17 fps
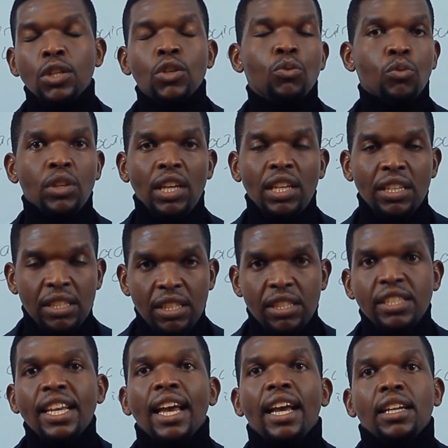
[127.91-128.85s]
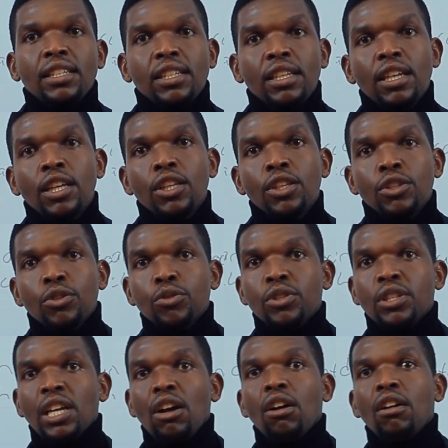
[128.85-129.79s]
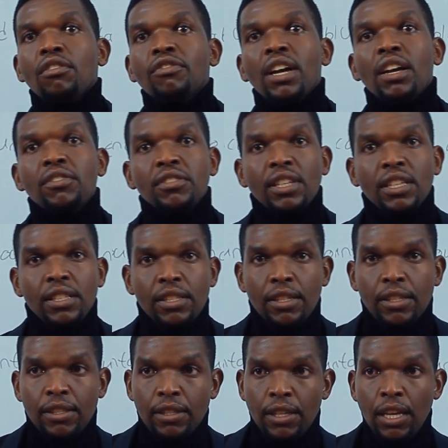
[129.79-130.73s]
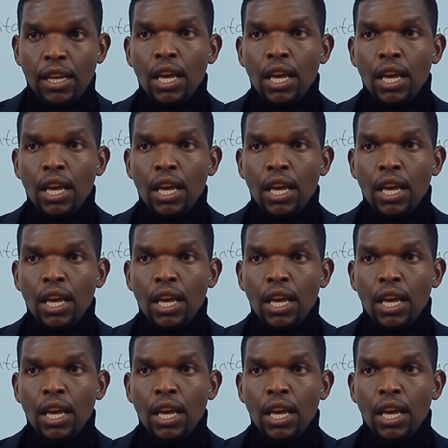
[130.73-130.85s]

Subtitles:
we can detect using our five senses.